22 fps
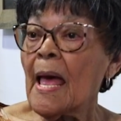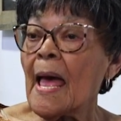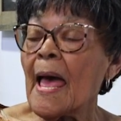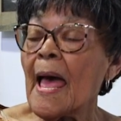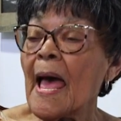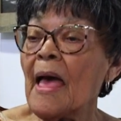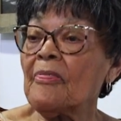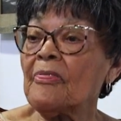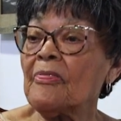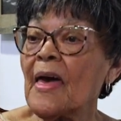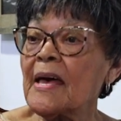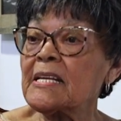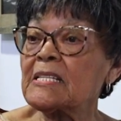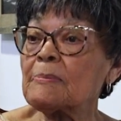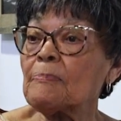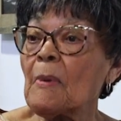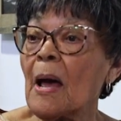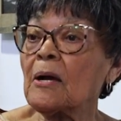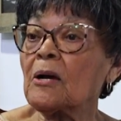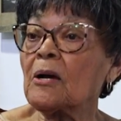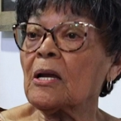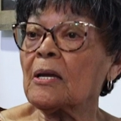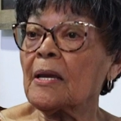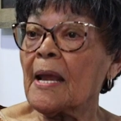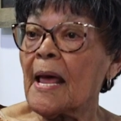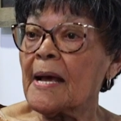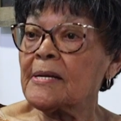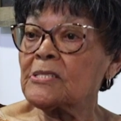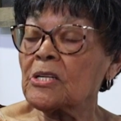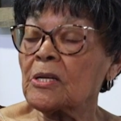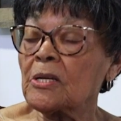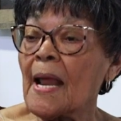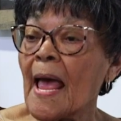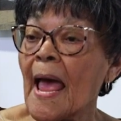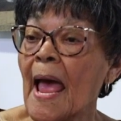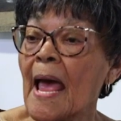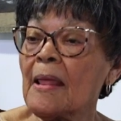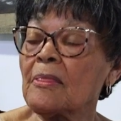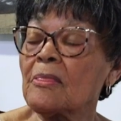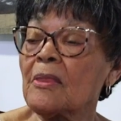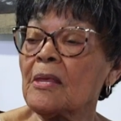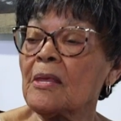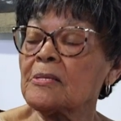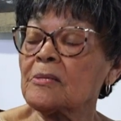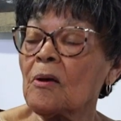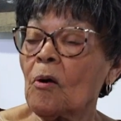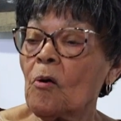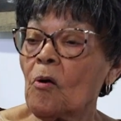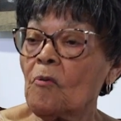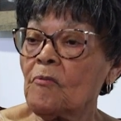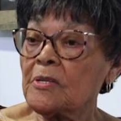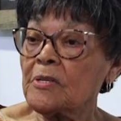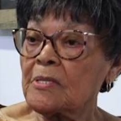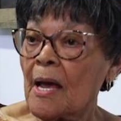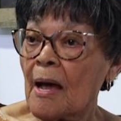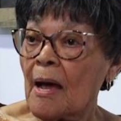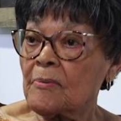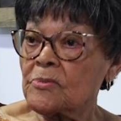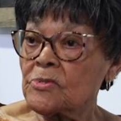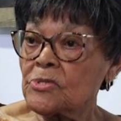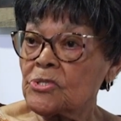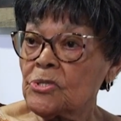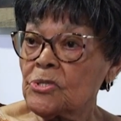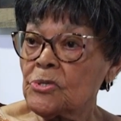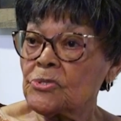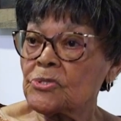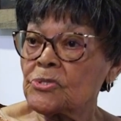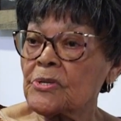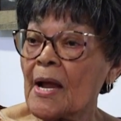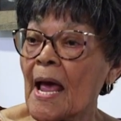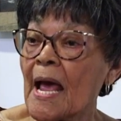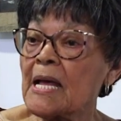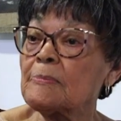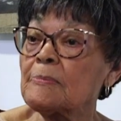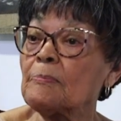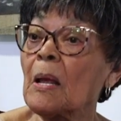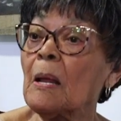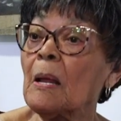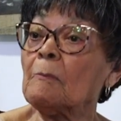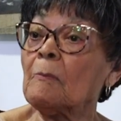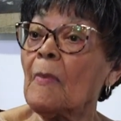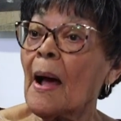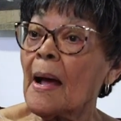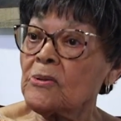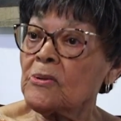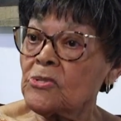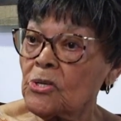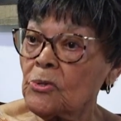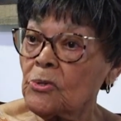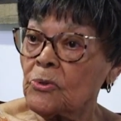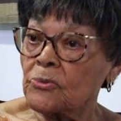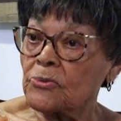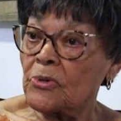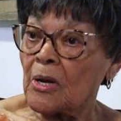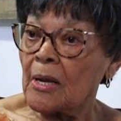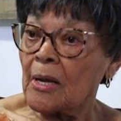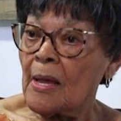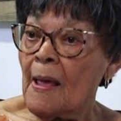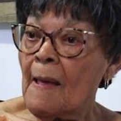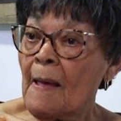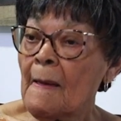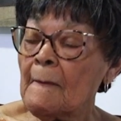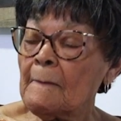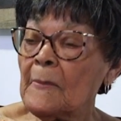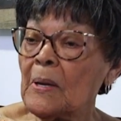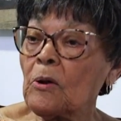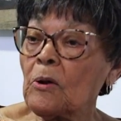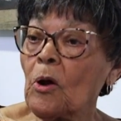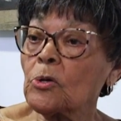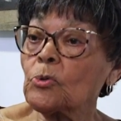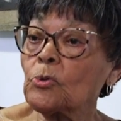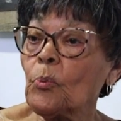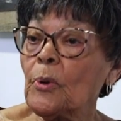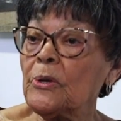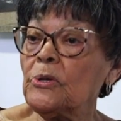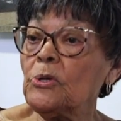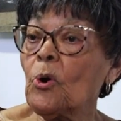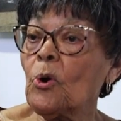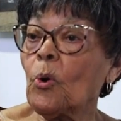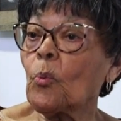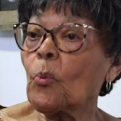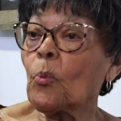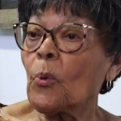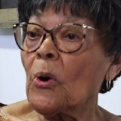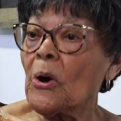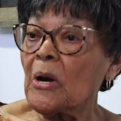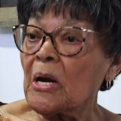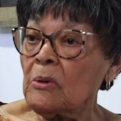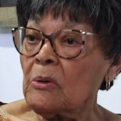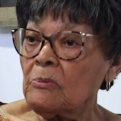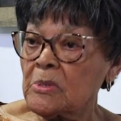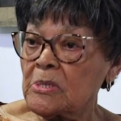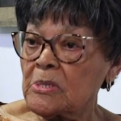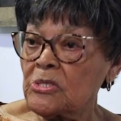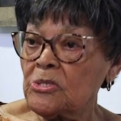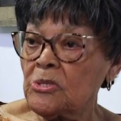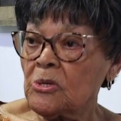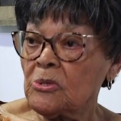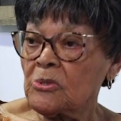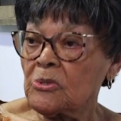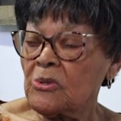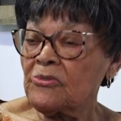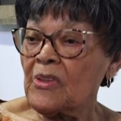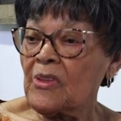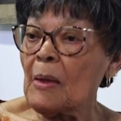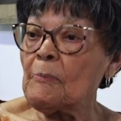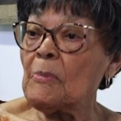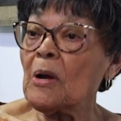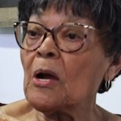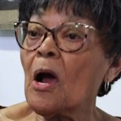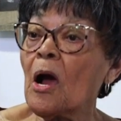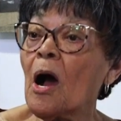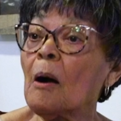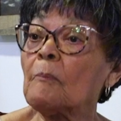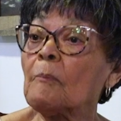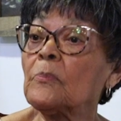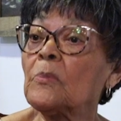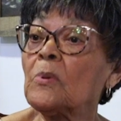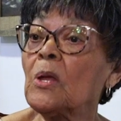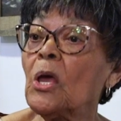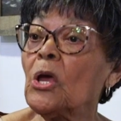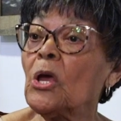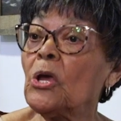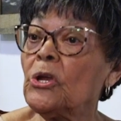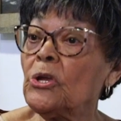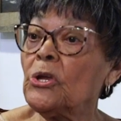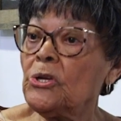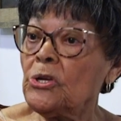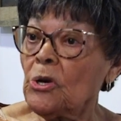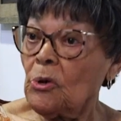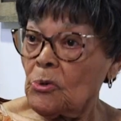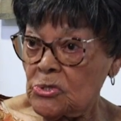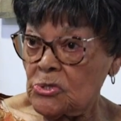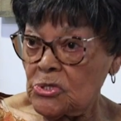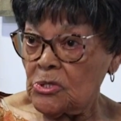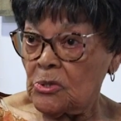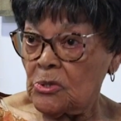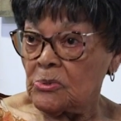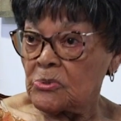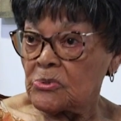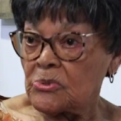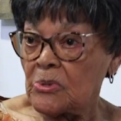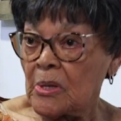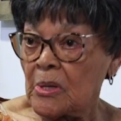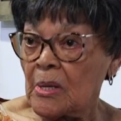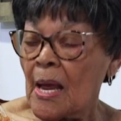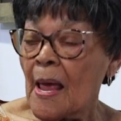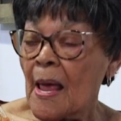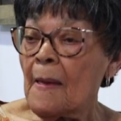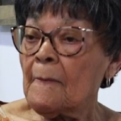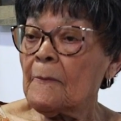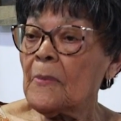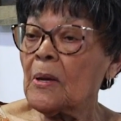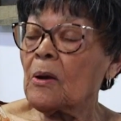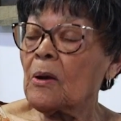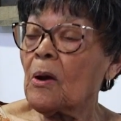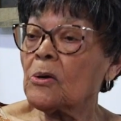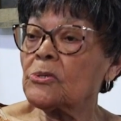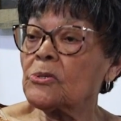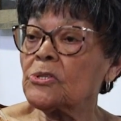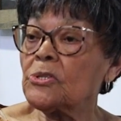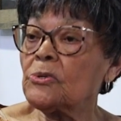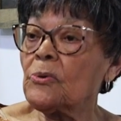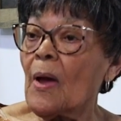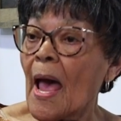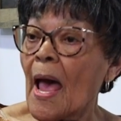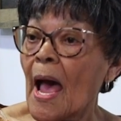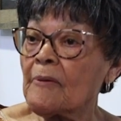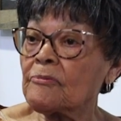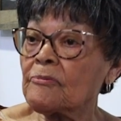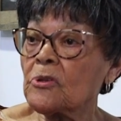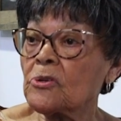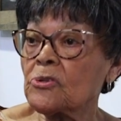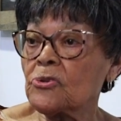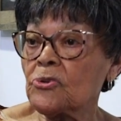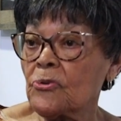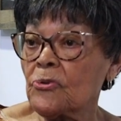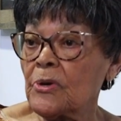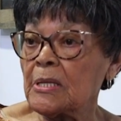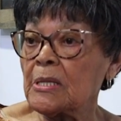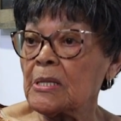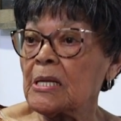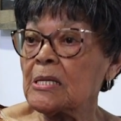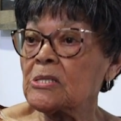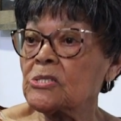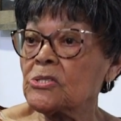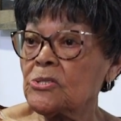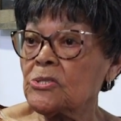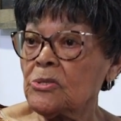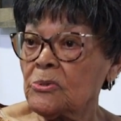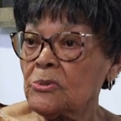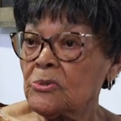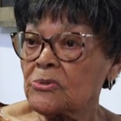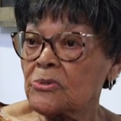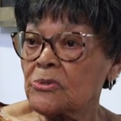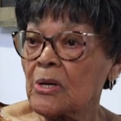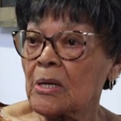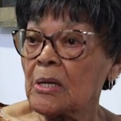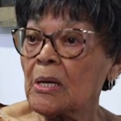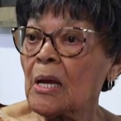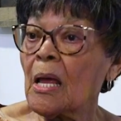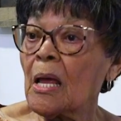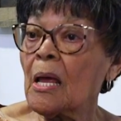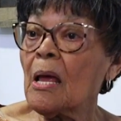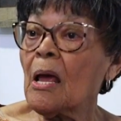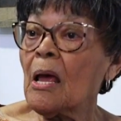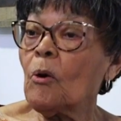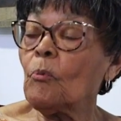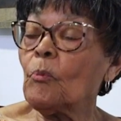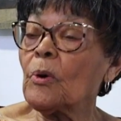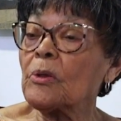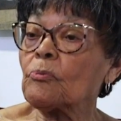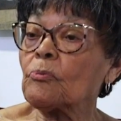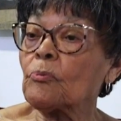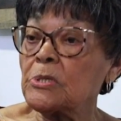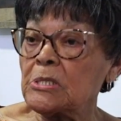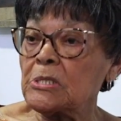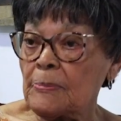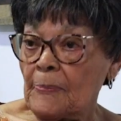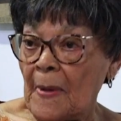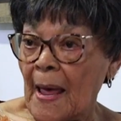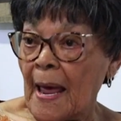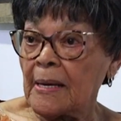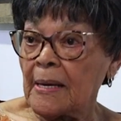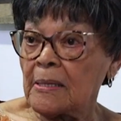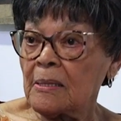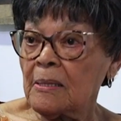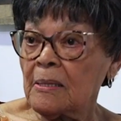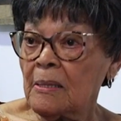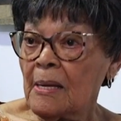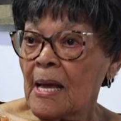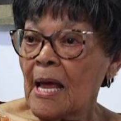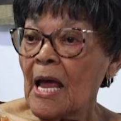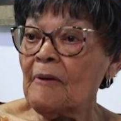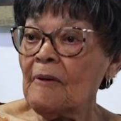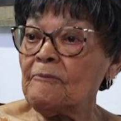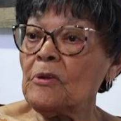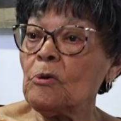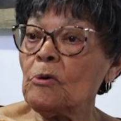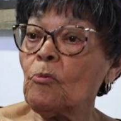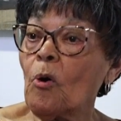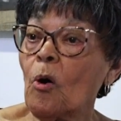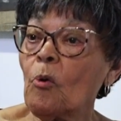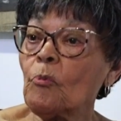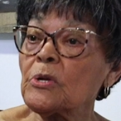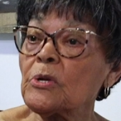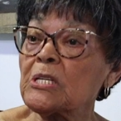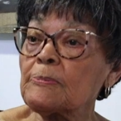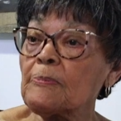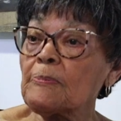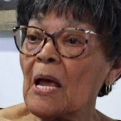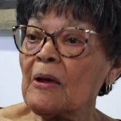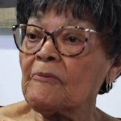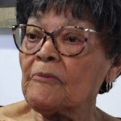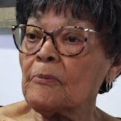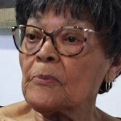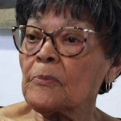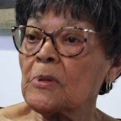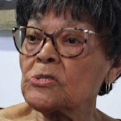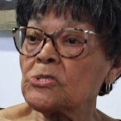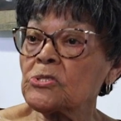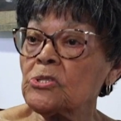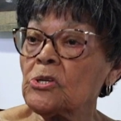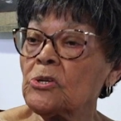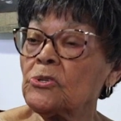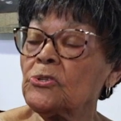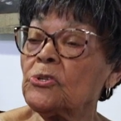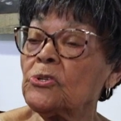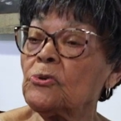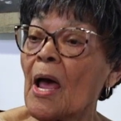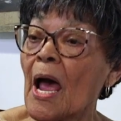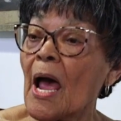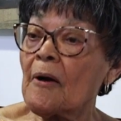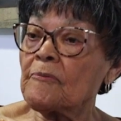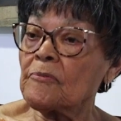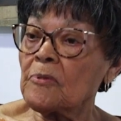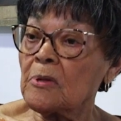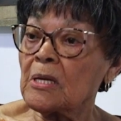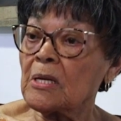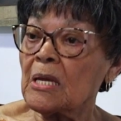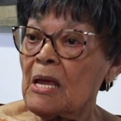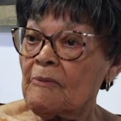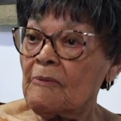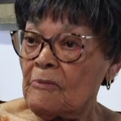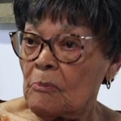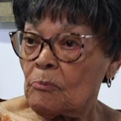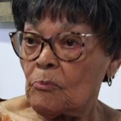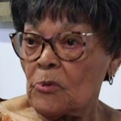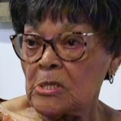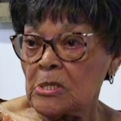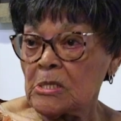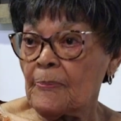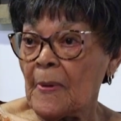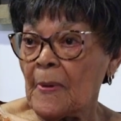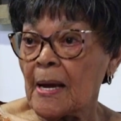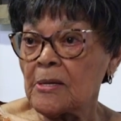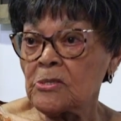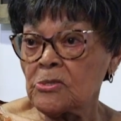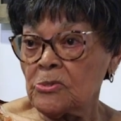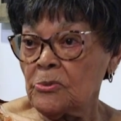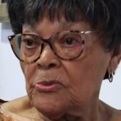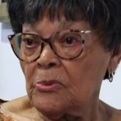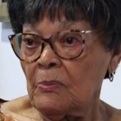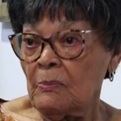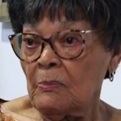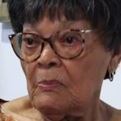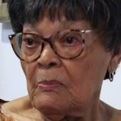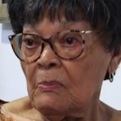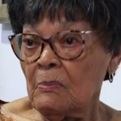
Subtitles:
And that's my connection. And these Overtown children have been my children, because when you're working with children, they become your children, because you have to treat these children with respect. If you want respect from the children, you have to give them respect too.